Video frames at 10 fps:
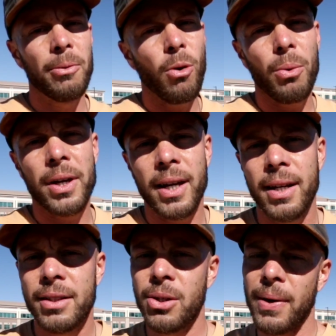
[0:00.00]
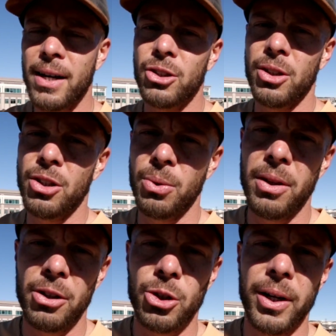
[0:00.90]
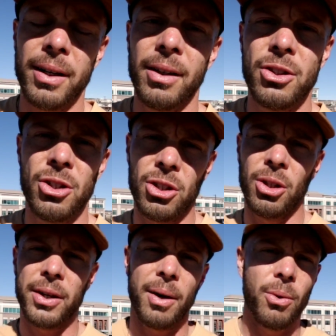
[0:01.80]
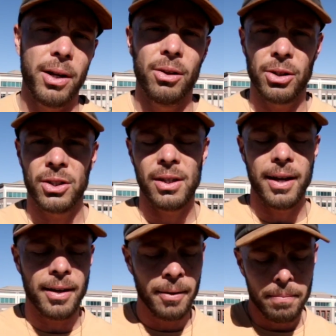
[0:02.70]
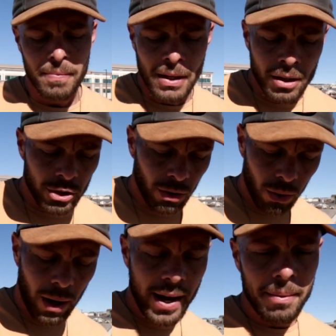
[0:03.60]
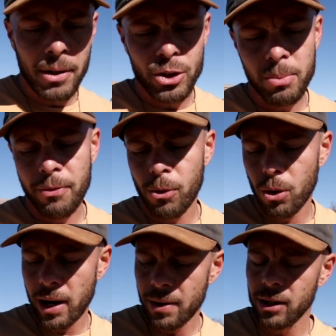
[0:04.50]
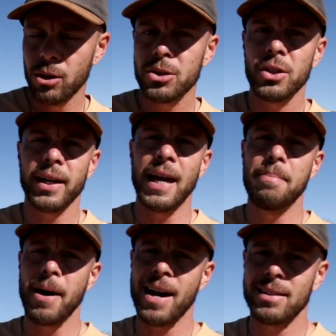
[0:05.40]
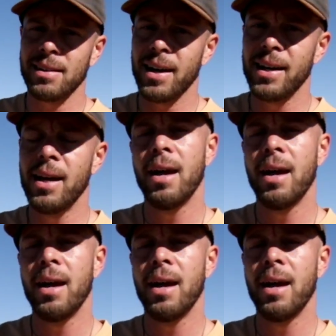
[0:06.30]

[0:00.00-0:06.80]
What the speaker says: before we get into actually doing the trick, let's just look at what it looks like. So I had mentioned before how it looks like a backside.